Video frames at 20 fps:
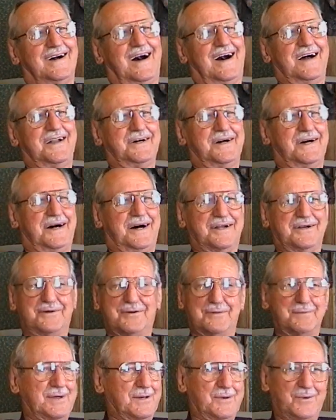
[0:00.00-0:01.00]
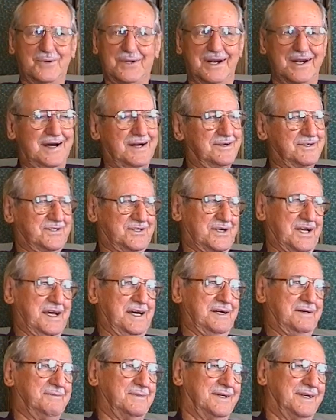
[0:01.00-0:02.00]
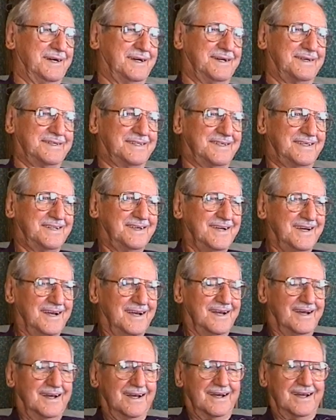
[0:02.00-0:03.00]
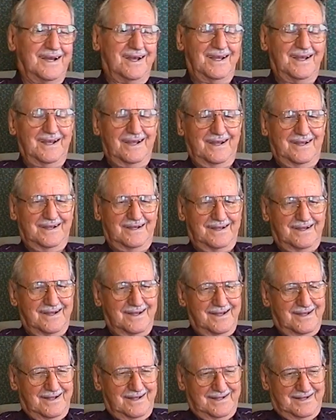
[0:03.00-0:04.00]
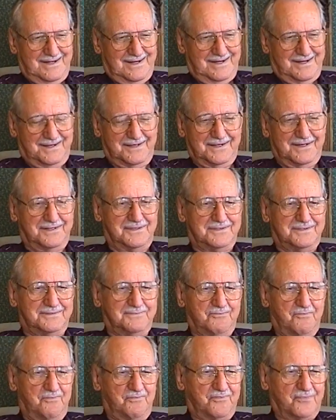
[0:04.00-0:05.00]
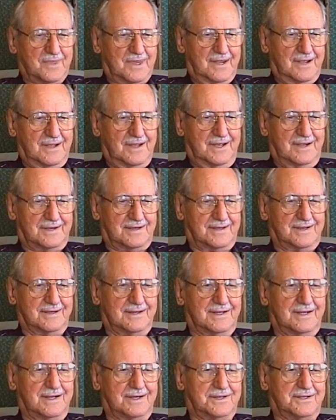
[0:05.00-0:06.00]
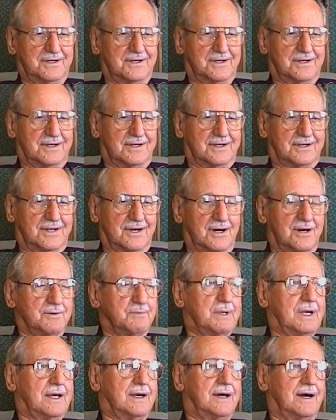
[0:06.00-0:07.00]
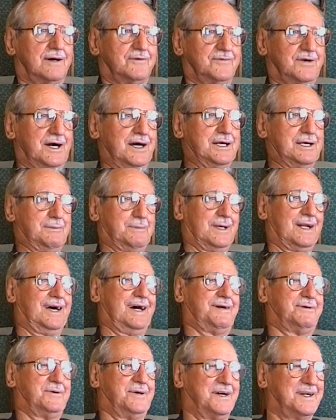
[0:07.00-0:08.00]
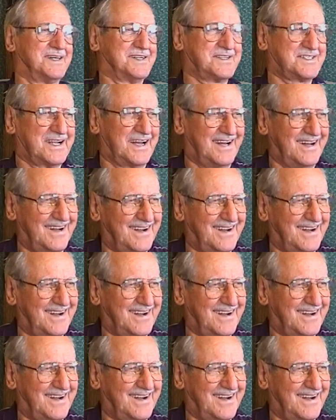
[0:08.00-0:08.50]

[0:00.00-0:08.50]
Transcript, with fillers: I, I don't remember what I was saying. uh, it, it taught me how valuable I was.